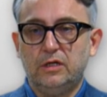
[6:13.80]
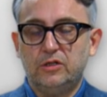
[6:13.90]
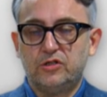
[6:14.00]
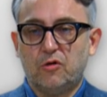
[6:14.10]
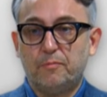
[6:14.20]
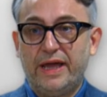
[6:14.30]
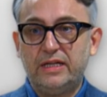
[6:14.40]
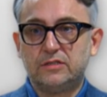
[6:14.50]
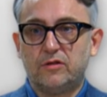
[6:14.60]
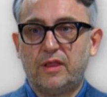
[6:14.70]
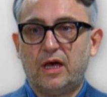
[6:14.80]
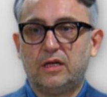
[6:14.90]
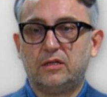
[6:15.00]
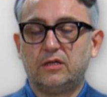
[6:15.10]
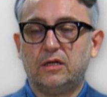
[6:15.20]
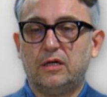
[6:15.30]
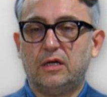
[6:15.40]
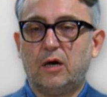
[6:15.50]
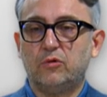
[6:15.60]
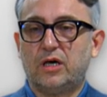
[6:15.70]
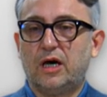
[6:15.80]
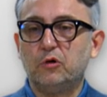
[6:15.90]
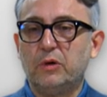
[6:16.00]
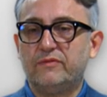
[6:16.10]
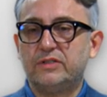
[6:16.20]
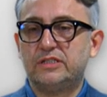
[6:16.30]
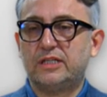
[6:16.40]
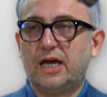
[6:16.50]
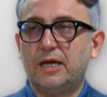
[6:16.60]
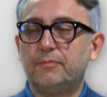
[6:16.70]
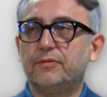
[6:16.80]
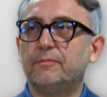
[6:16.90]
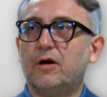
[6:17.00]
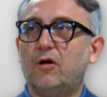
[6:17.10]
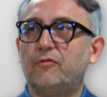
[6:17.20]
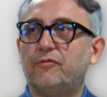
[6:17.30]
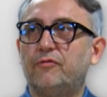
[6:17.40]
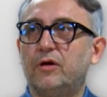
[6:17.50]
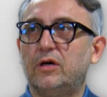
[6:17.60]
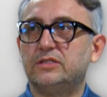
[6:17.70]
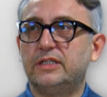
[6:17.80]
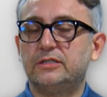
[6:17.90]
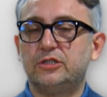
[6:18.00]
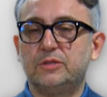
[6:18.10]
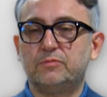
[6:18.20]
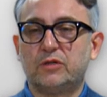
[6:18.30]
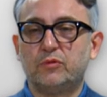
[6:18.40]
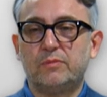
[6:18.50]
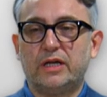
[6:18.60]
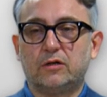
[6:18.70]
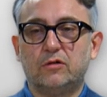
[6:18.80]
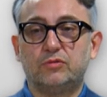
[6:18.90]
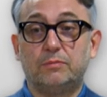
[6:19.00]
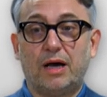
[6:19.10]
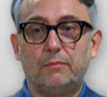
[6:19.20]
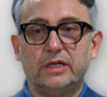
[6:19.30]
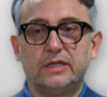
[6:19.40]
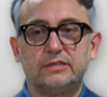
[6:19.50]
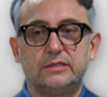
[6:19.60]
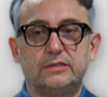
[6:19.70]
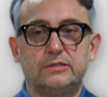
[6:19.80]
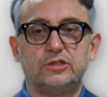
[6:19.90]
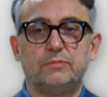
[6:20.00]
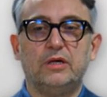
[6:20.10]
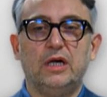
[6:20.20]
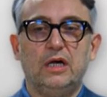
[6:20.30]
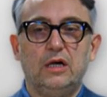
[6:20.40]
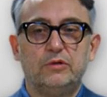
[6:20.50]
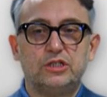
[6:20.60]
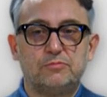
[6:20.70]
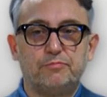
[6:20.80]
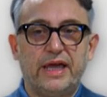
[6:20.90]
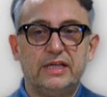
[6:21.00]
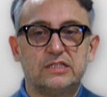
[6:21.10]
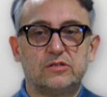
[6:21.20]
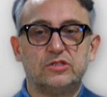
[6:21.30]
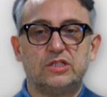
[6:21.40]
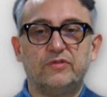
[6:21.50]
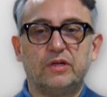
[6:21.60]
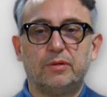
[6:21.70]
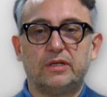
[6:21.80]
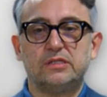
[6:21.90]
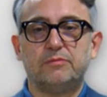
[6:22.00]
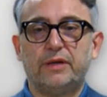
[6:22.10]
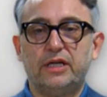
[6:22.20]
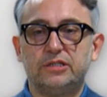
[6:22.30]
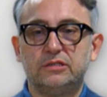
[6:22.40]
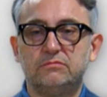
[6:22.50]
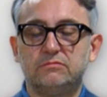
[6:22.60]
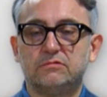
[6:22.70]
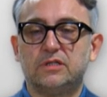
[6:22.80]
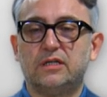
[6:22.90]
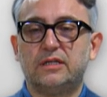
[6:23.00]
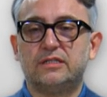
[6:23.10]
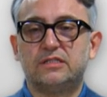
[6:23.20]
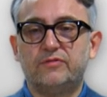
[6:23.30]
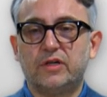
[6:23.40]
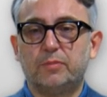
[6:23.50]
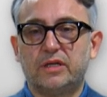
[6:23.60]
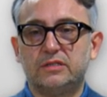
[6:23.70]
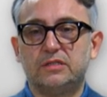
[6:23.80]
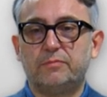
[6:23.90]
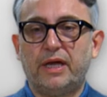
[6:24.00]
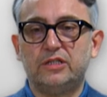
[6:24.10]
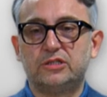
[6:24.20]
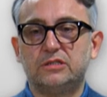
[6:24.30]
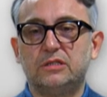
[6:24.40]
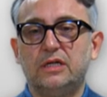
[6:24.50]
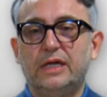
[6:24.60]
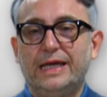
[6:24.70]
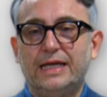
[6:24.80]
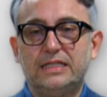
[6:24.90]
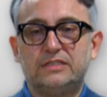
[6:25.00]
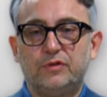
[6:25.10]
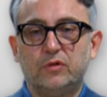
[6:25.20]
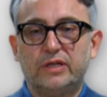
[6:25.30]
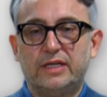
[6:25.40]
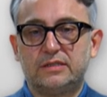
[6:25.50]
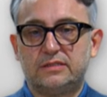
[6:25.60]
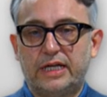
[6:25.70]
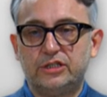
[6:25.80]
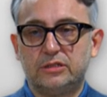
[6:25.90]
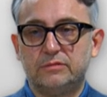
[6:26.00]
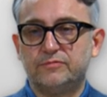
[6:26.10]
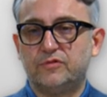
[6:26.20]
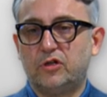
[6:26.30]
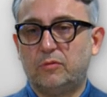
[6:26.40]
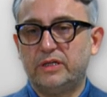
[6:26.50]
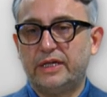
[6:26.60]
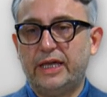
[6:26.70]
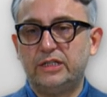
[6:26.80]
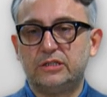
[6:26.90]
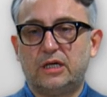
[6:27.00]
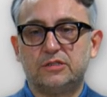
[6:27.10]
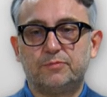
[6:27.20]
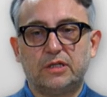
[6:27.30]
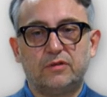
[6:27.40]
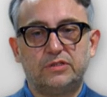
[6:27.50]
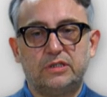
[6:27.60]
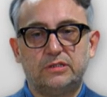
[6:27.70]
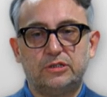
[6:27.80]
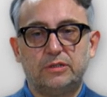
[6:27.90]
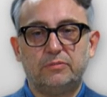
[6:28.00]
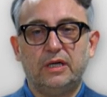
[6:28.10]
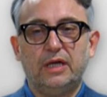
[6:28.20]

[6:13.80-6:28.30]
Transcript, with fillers: So based on that, uh, I would argue we have this type of uh, citizenship that we might call Republican citizenship, which is based on civic participation, right? And the civic participation is viewed as essential for the obligation aspect of citizenship